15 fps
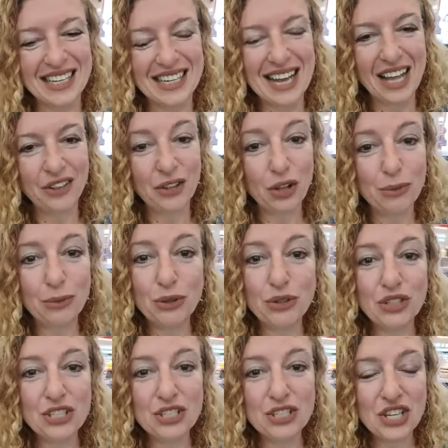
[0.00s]
Now, the Global
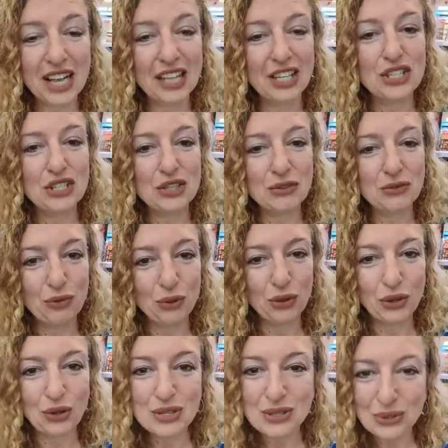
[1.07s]
Good News Challenge, for
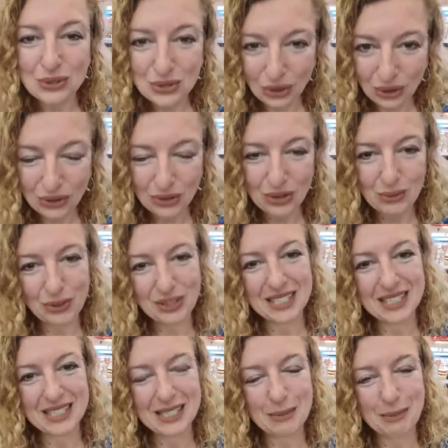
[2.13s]
those who don't know what
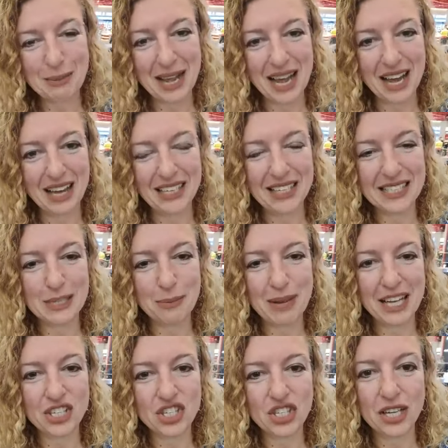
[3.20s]
this is about, it's
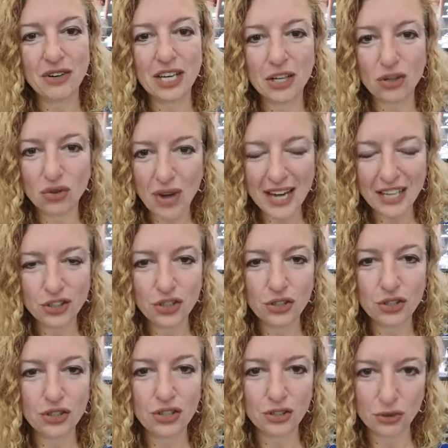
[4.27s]
about sharing
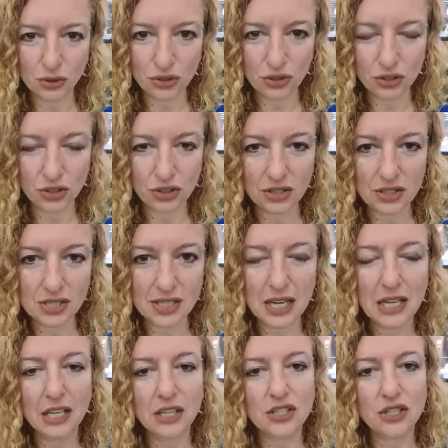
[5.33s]
gratitude and good news
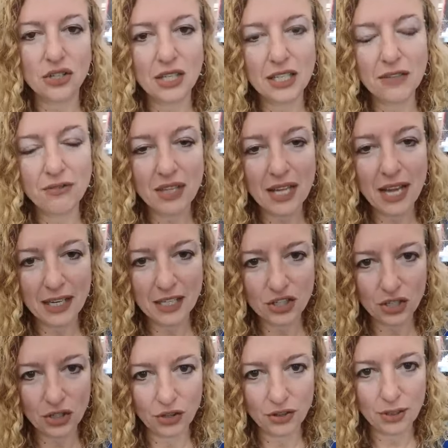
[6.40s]
to lift the
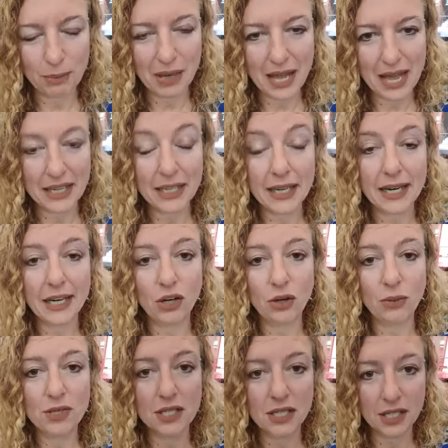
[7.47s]
energy on the planet and
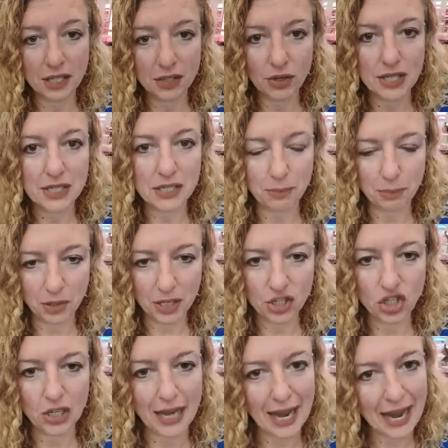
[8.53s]
help to decrease
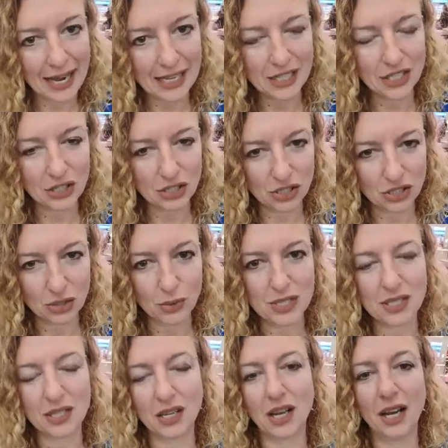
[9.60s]
depression and
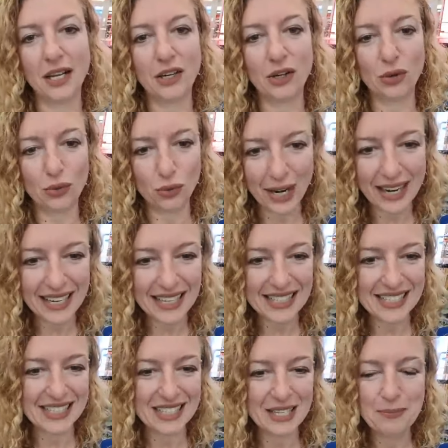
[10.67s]
suicide
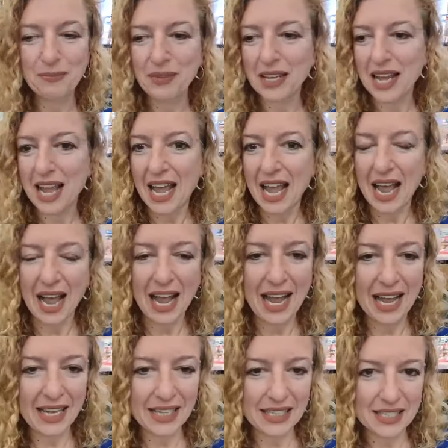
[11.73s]
rates.
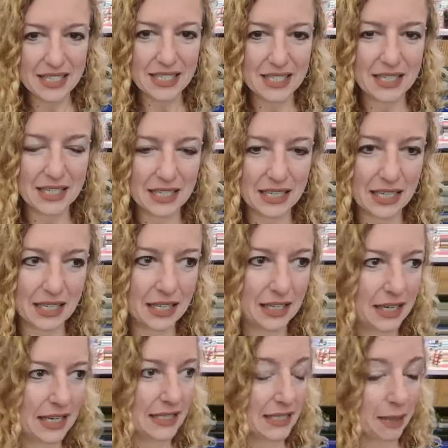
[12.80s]
And
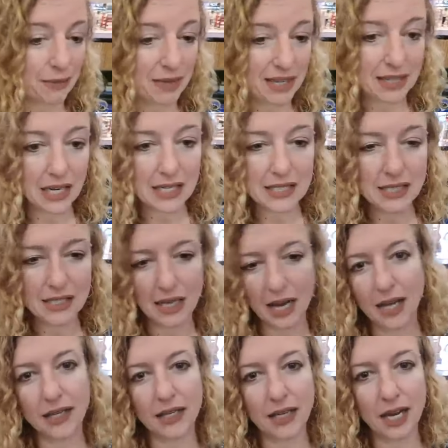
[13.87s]
it's something that I
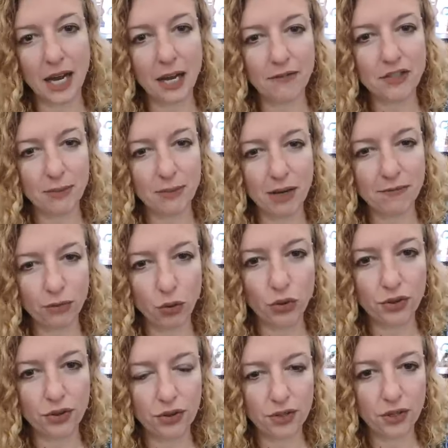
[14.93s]
started after my
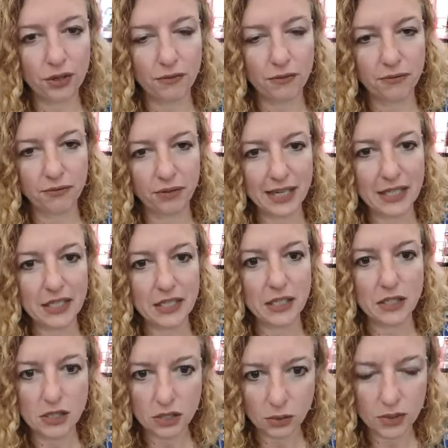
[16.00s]
fourth friend
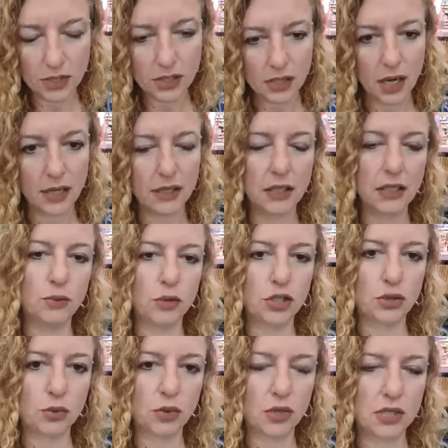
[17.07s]
suicided,
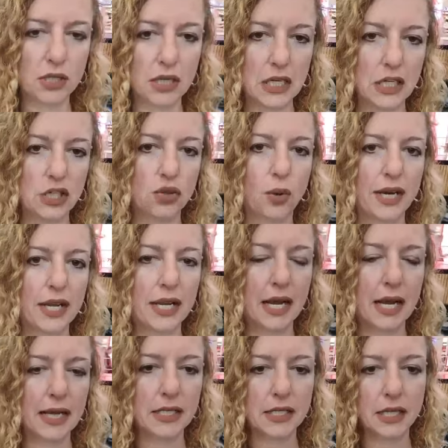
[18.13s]
which was in
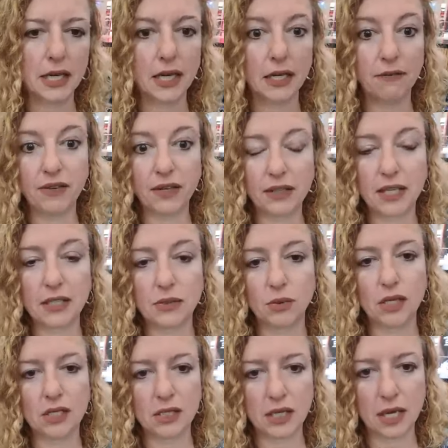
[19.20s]
2018. In fact, that's
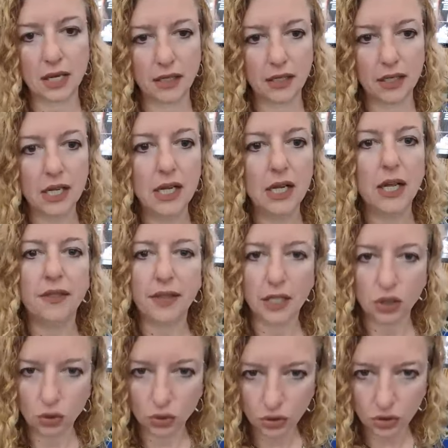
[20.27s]
when I started
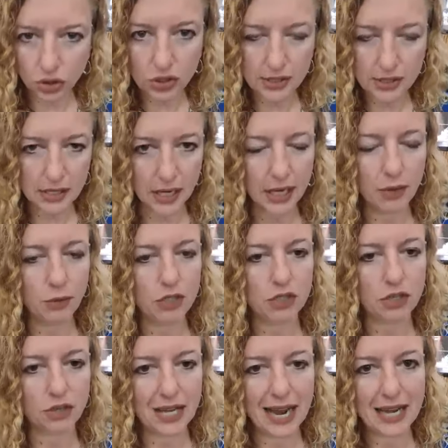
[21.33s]
the Good News Day, which
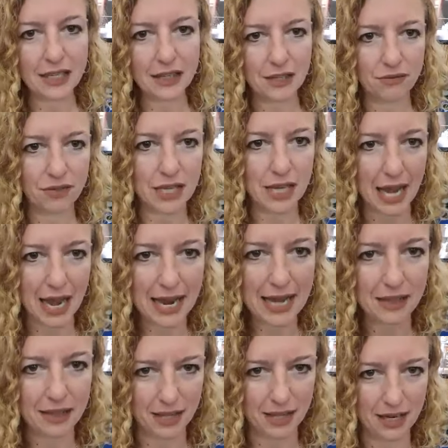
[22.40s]
is on the 8th of the
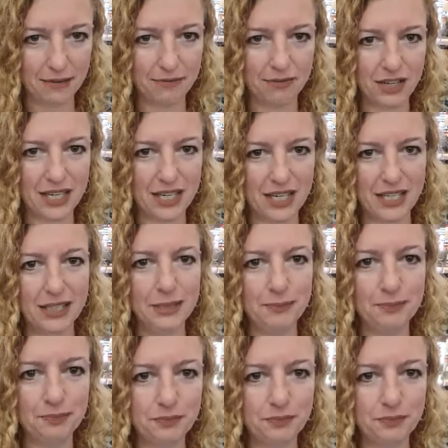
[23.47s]
8th every year.